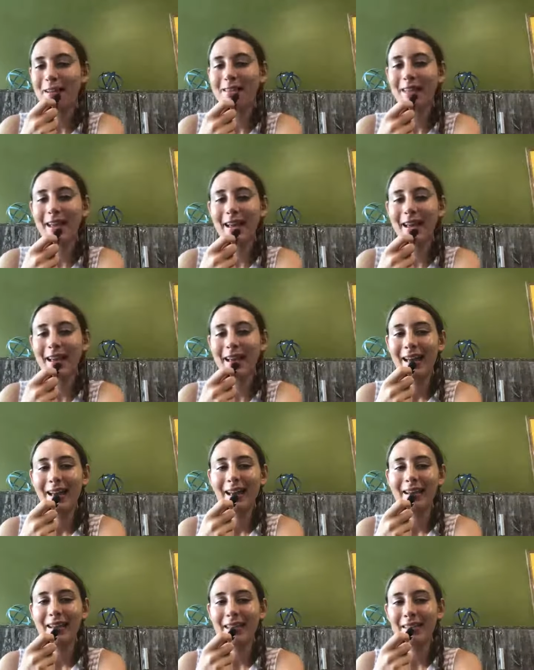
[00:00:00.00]
It's like
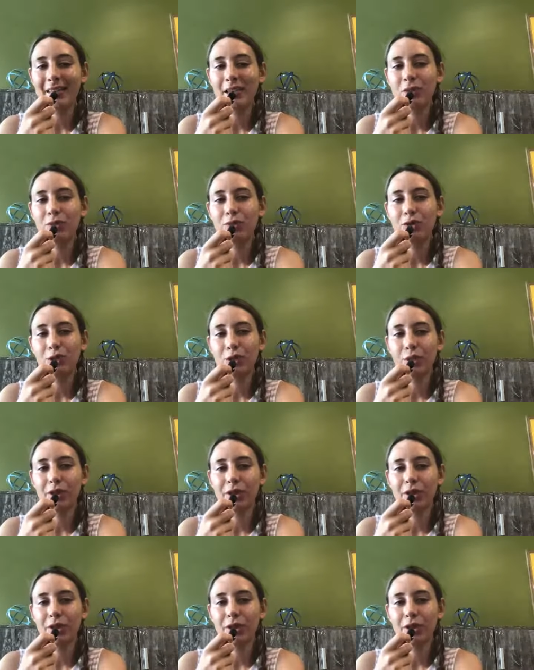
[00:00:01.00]
nothing you do